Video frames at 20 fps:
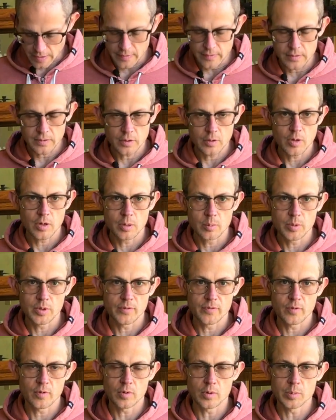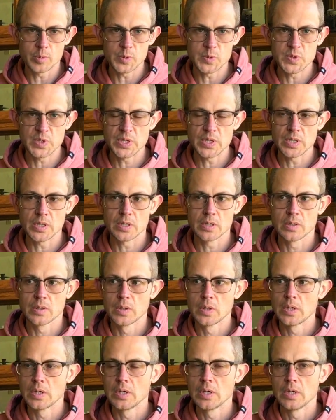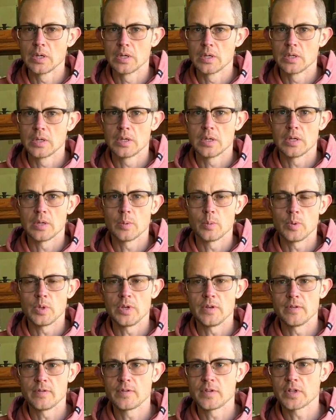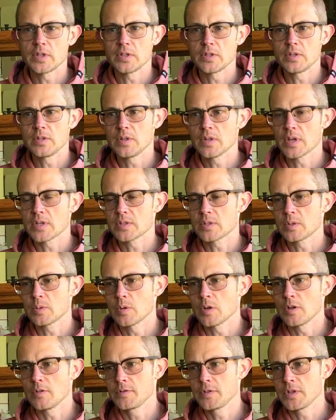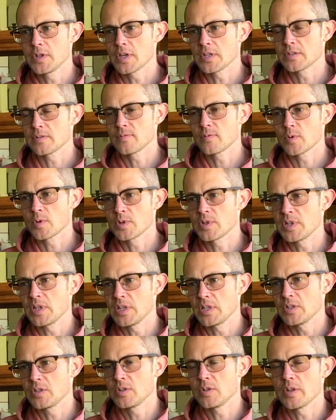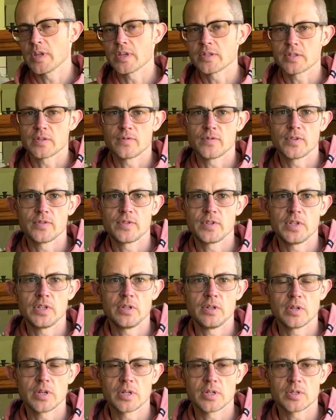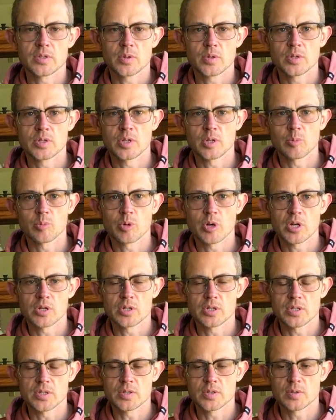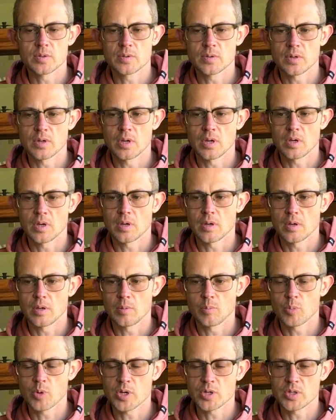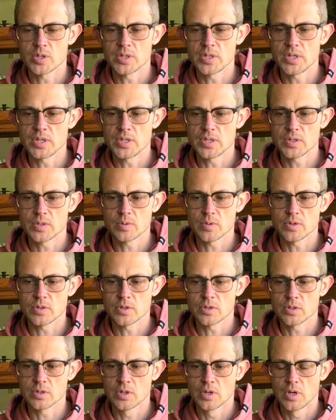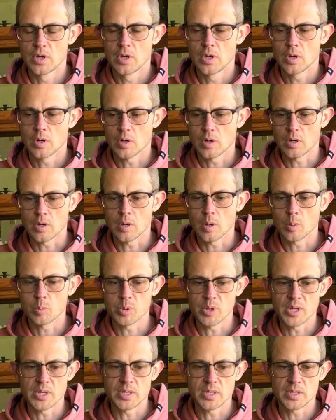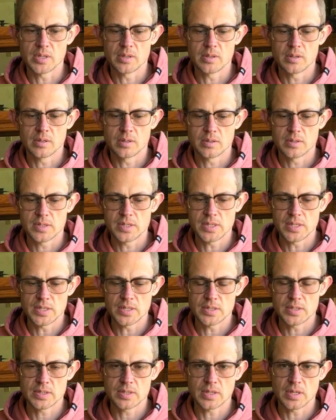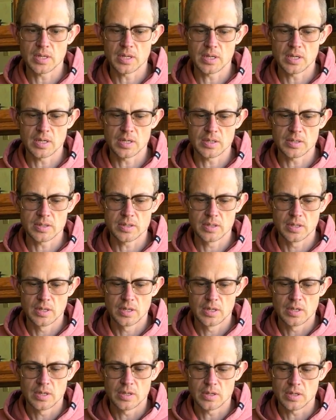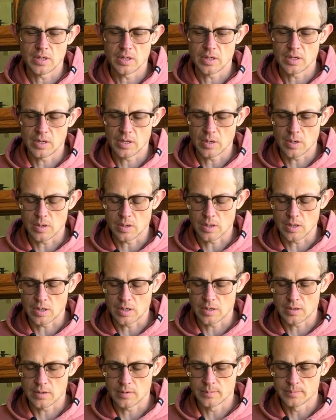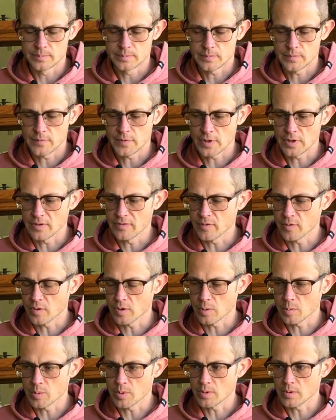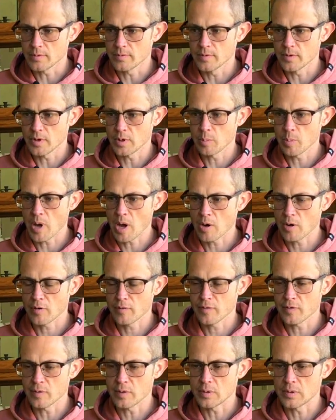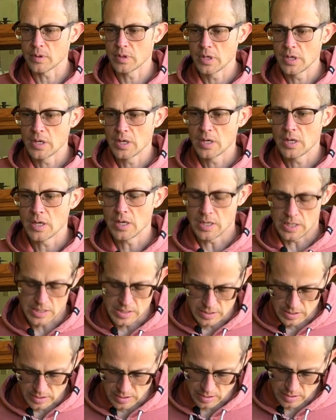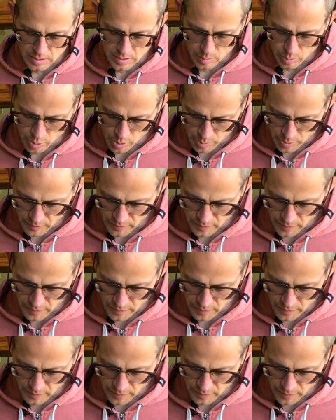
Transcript: an incredibly affordable tea. We've done the 2012, 2014, 2015 Yunnan sourcing impression teas, which are all blended teas, and they are very affordable, very powerful, and they're appropriate